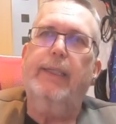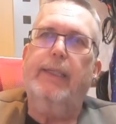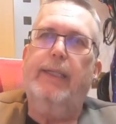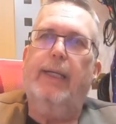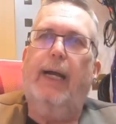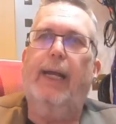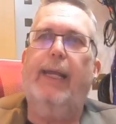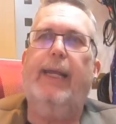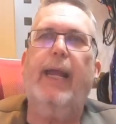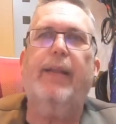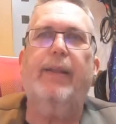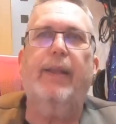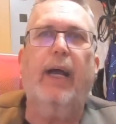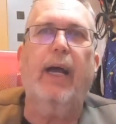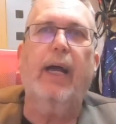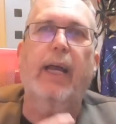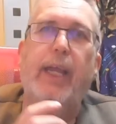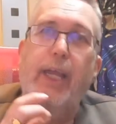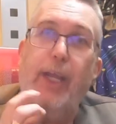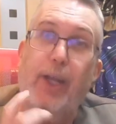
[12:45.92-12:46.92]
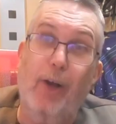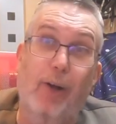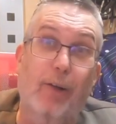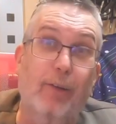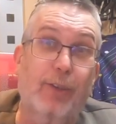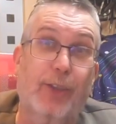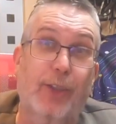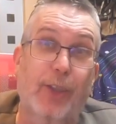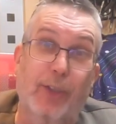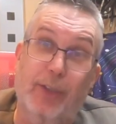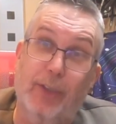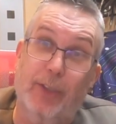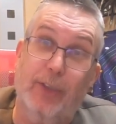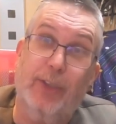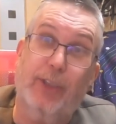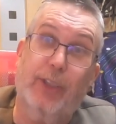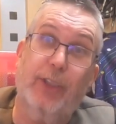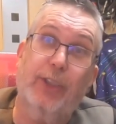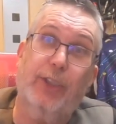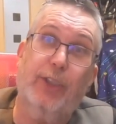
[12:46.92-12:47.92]
I get that. He also
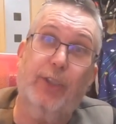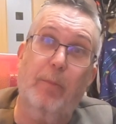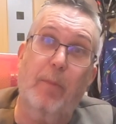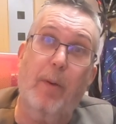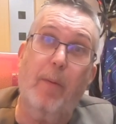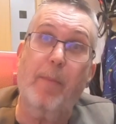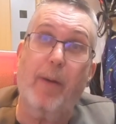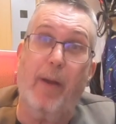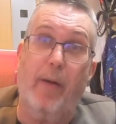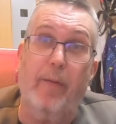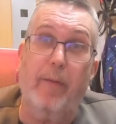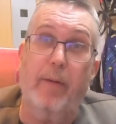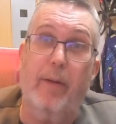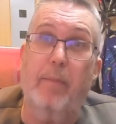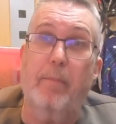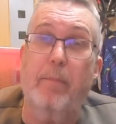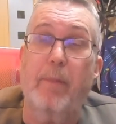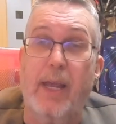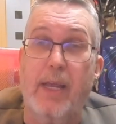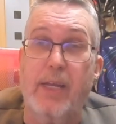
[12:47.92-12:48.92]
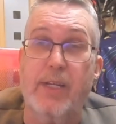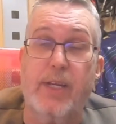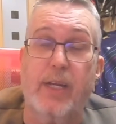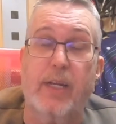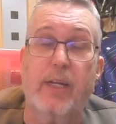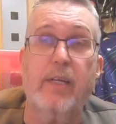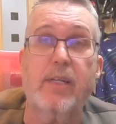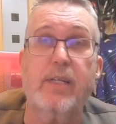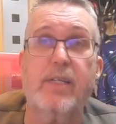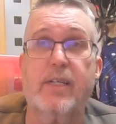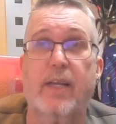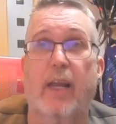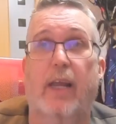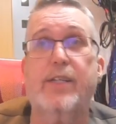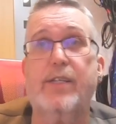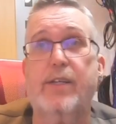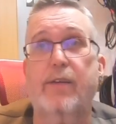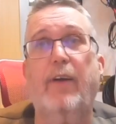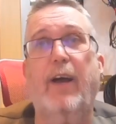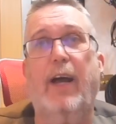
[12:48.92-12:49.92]
does some amazing
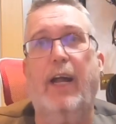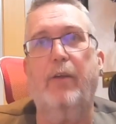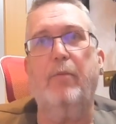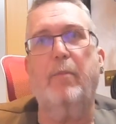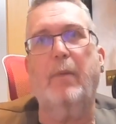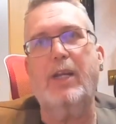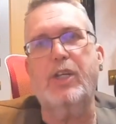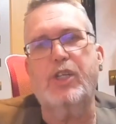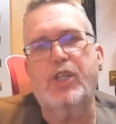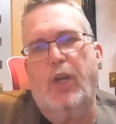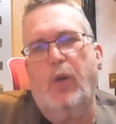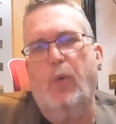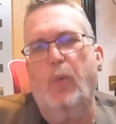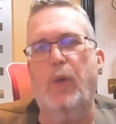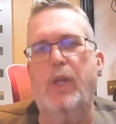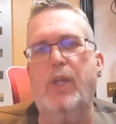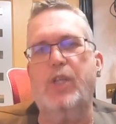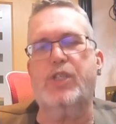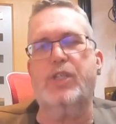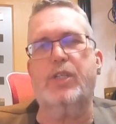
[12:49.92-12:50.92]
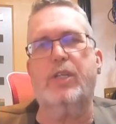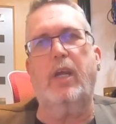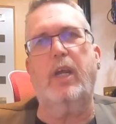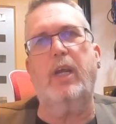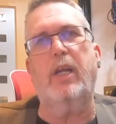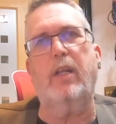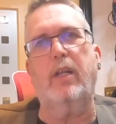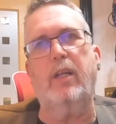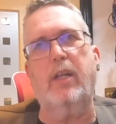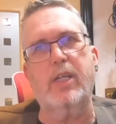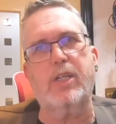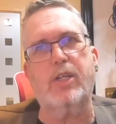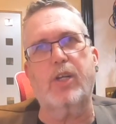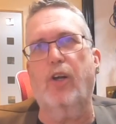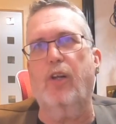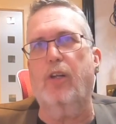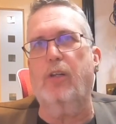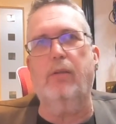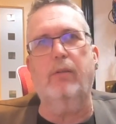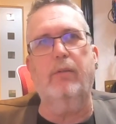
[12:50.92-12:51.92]
sleight of hand magic, which in this
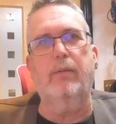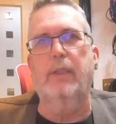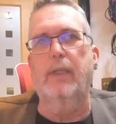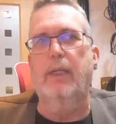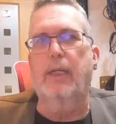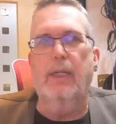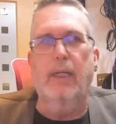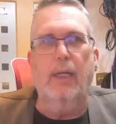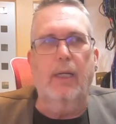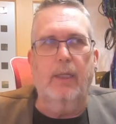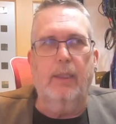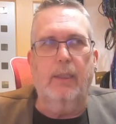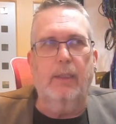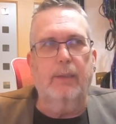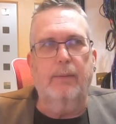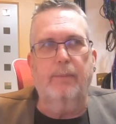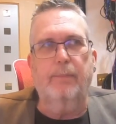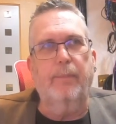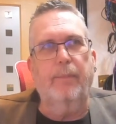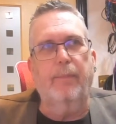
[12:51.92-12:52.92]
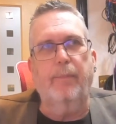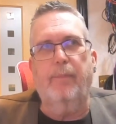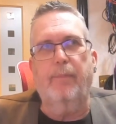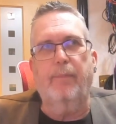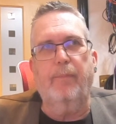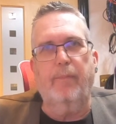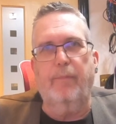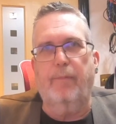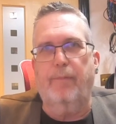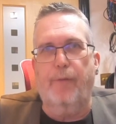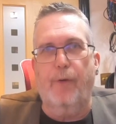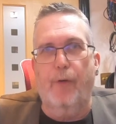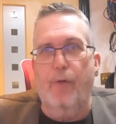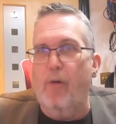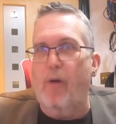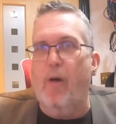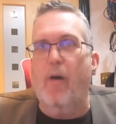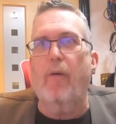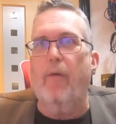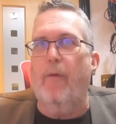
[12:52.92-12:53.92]
whole
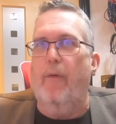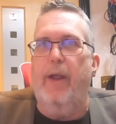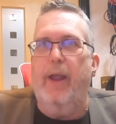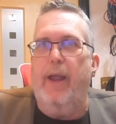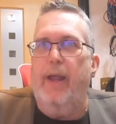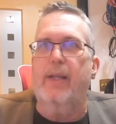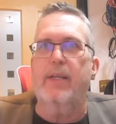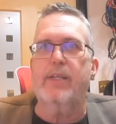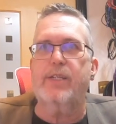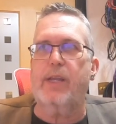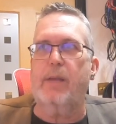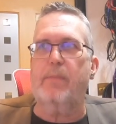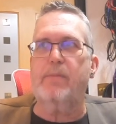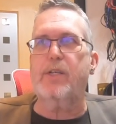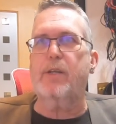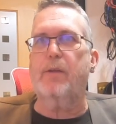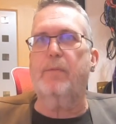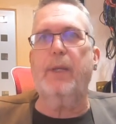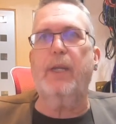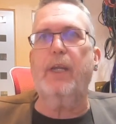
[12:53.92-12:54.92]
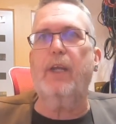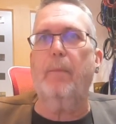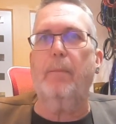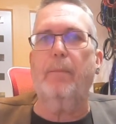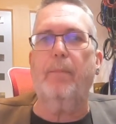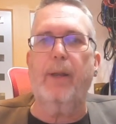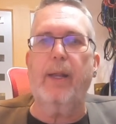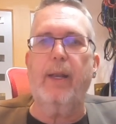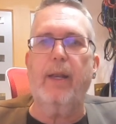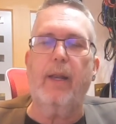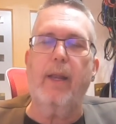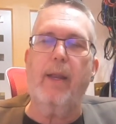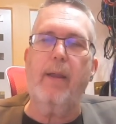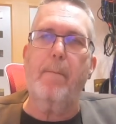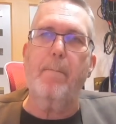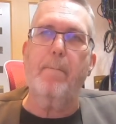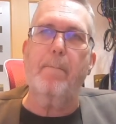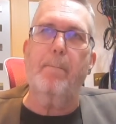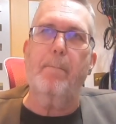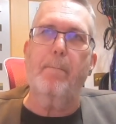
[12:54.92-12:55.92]
furore seems to have been completely
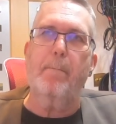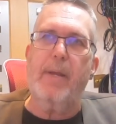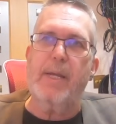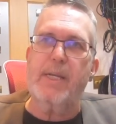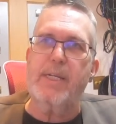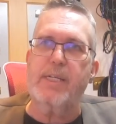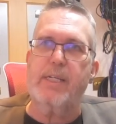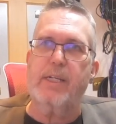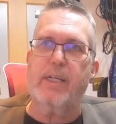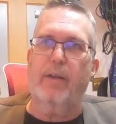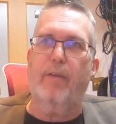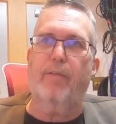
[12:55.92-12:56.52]
missed.